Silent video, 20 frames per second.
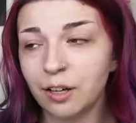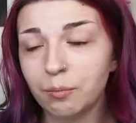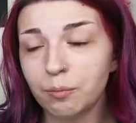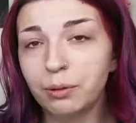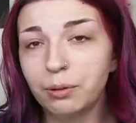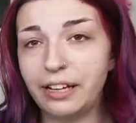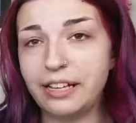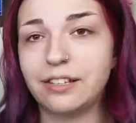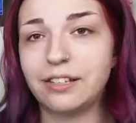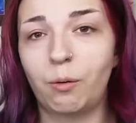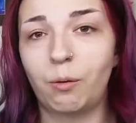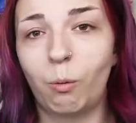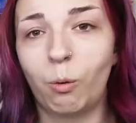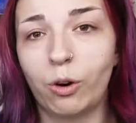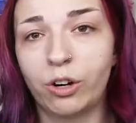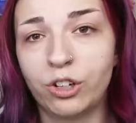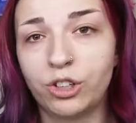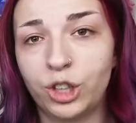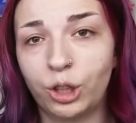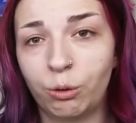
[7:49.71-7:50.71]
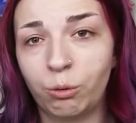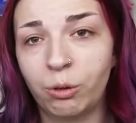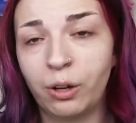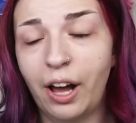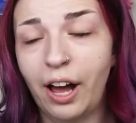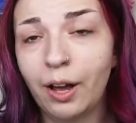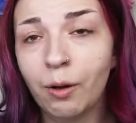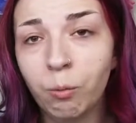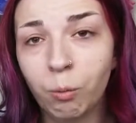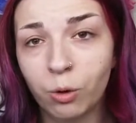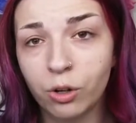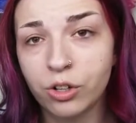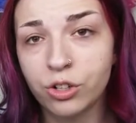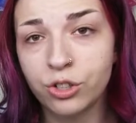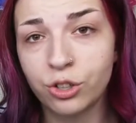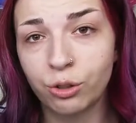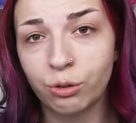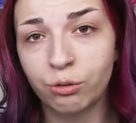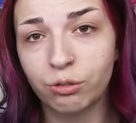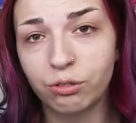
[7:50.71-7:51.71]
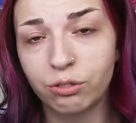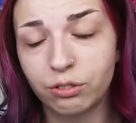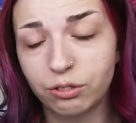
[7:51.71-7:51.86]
Please, I warned you. I warned you.